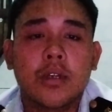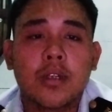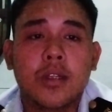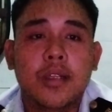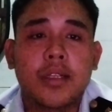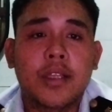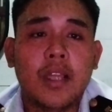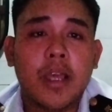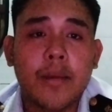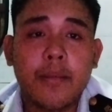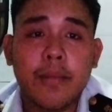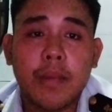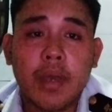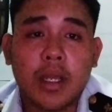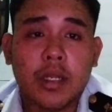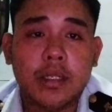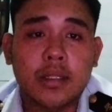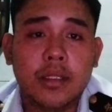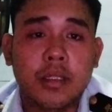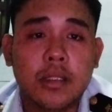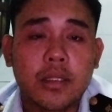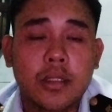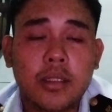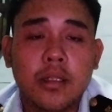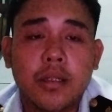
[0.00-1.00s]
the
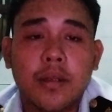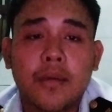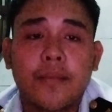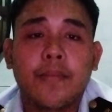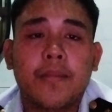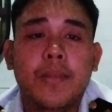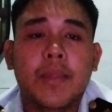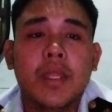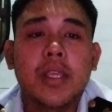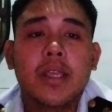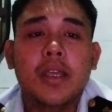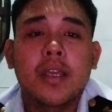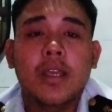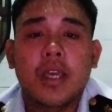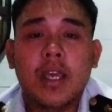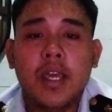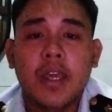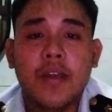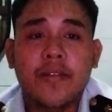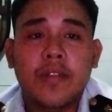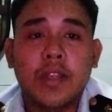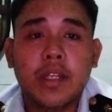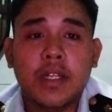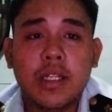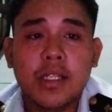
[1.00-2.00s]
MX.
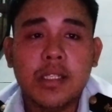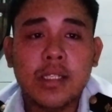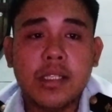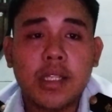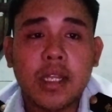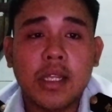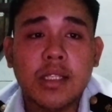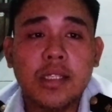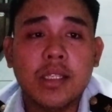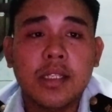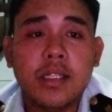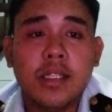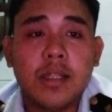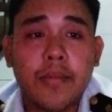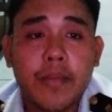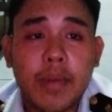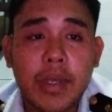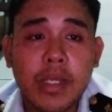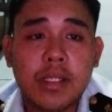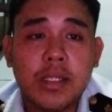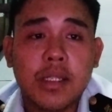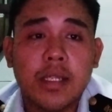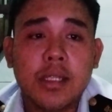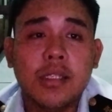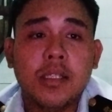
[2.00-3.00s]
If the distance is the
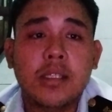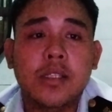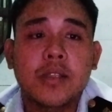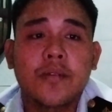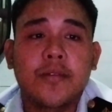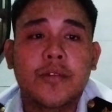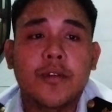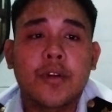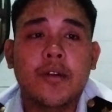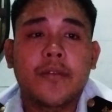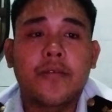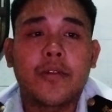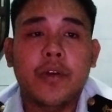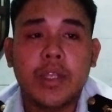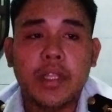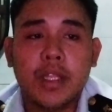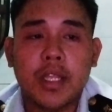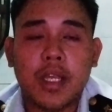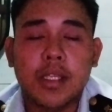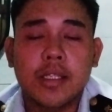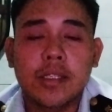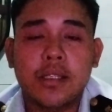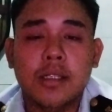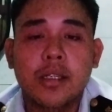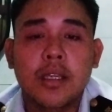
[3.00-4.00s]
basis for
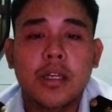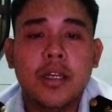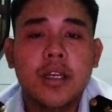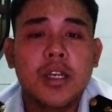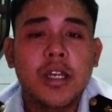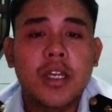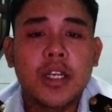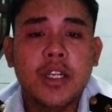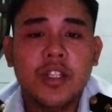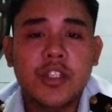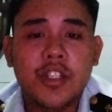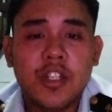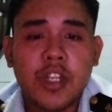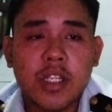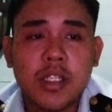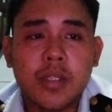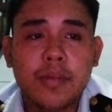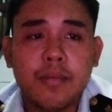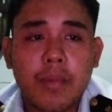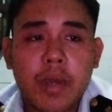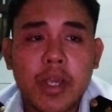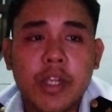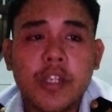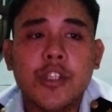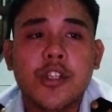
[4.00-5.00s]
avoidance, just
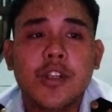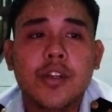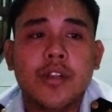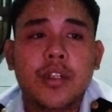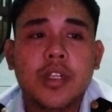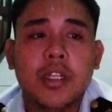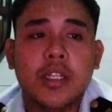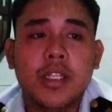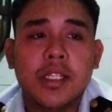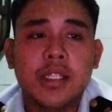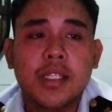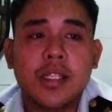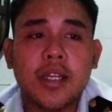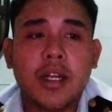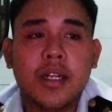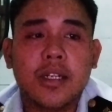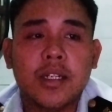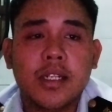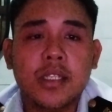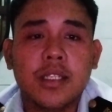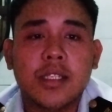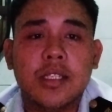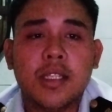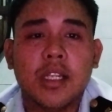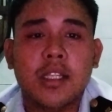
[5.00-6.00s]
measure the desired
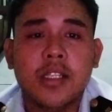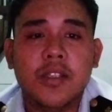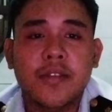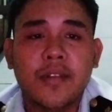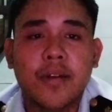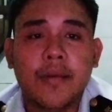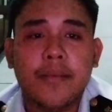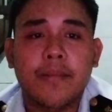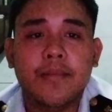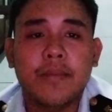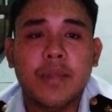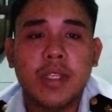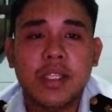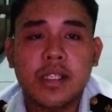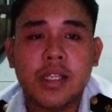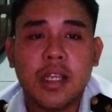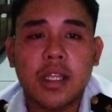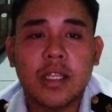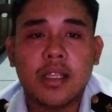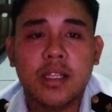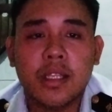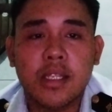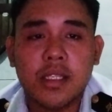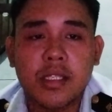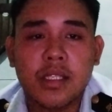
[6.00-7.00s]
distance from the
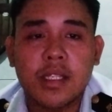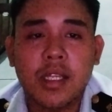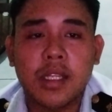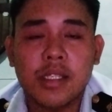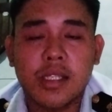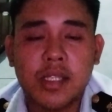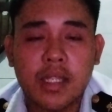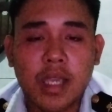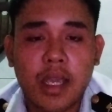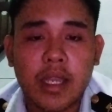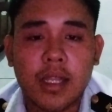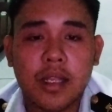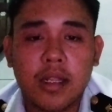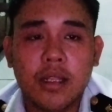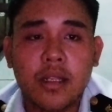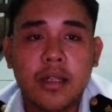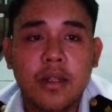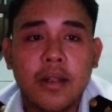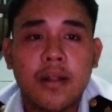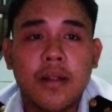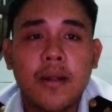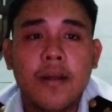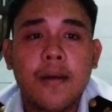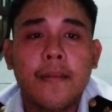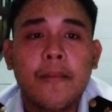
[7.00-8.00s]
set distance scale.
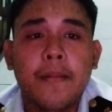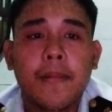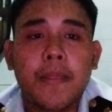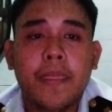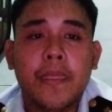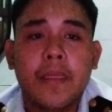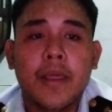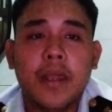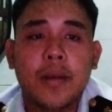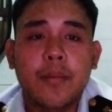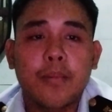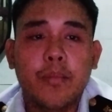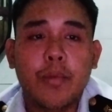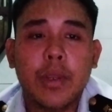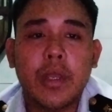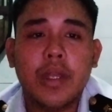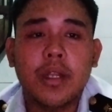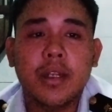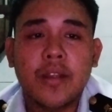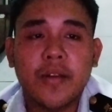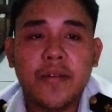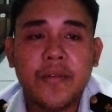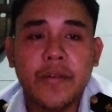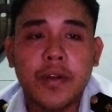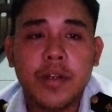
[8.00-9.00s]
Then bring
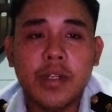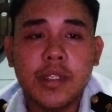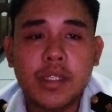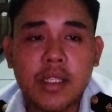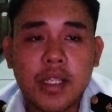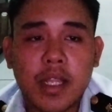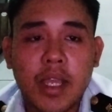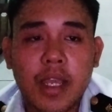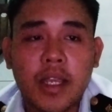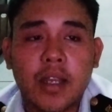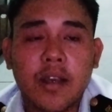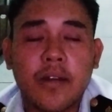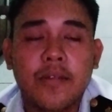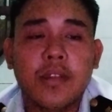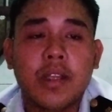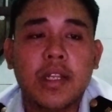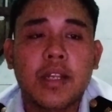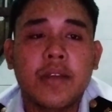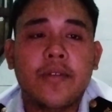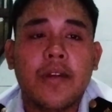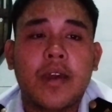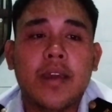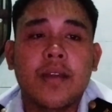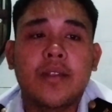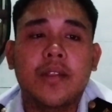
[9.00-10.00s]
the first leg of the
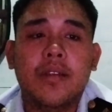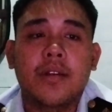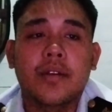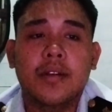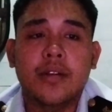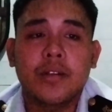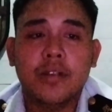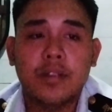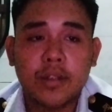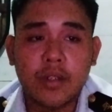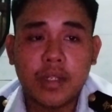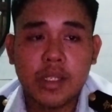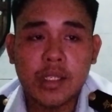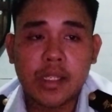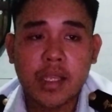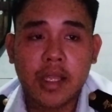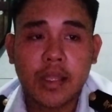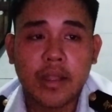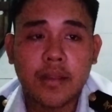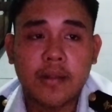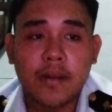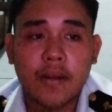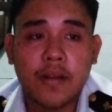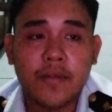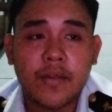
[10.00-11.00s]
divider to the
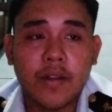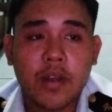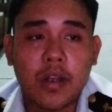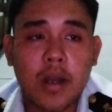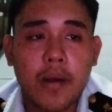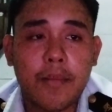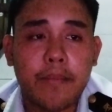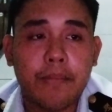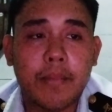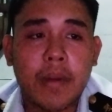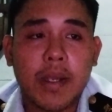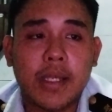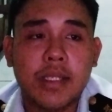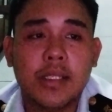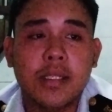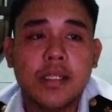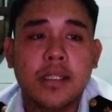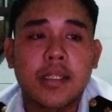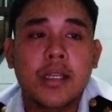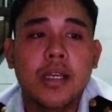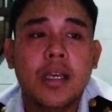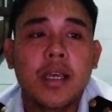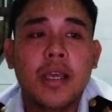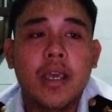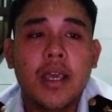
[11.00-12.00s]
center of the compass,
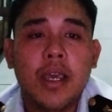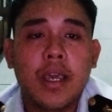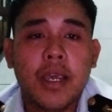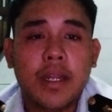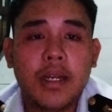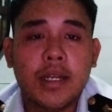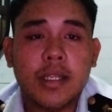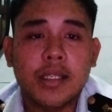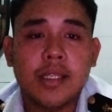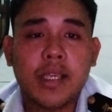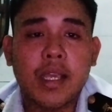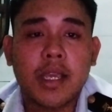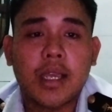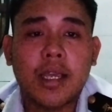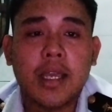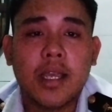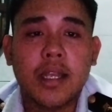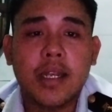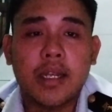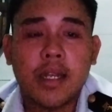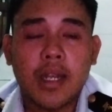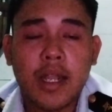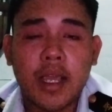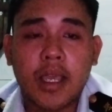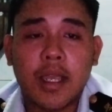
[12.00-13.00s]
and the
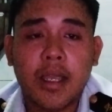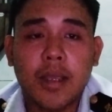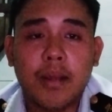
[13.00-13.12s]
second leg